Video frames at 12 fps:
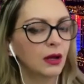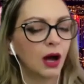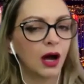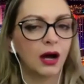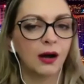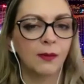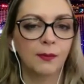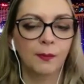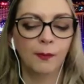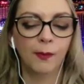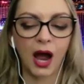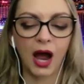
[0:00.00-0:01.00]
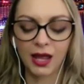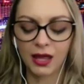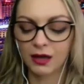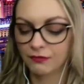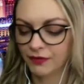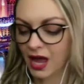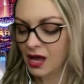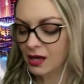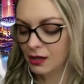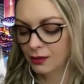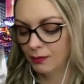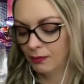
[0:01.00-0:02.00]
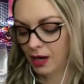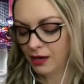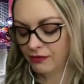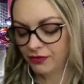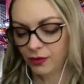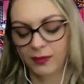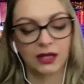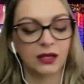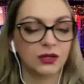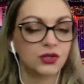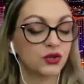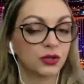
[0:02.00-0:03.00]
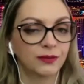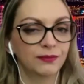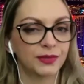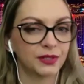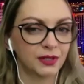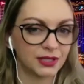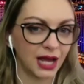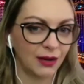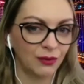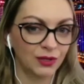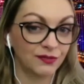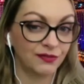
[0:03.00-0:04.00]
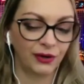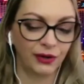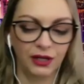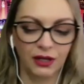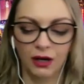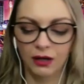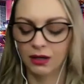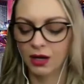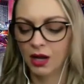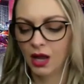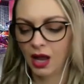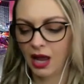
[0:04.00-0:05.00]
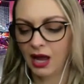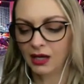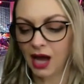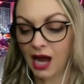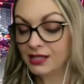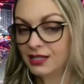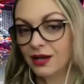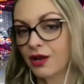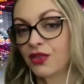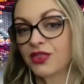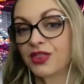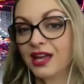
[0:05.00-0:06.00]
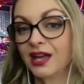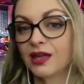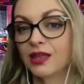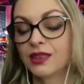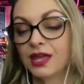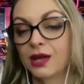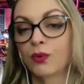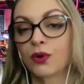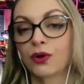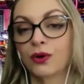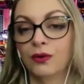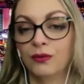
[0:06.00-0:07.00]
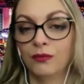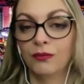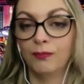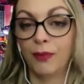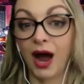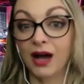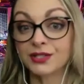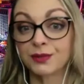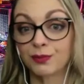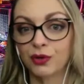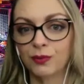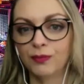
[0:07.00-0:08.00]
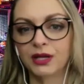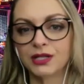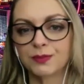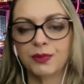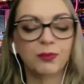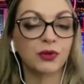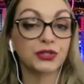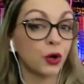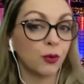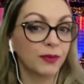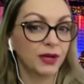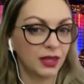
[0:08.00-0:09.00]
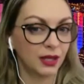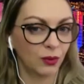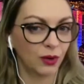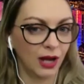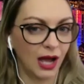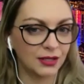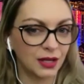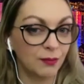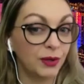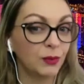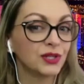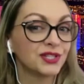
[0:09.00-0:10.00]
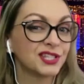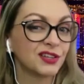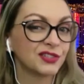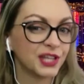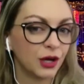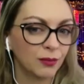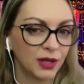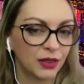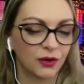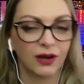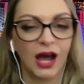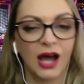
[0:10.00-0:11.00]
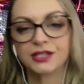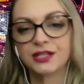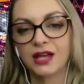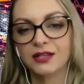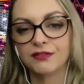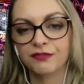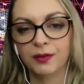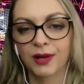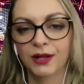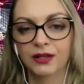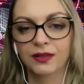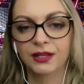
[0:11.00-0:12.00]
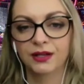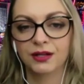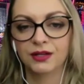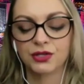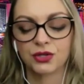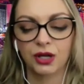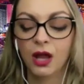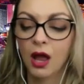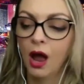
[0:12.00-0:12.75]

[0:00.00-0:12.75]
Um, I have had my filmmaking dreams since I was very young, and I didn't think they were possible because people told me they were not, and people still tell me they're not as a female in the industry.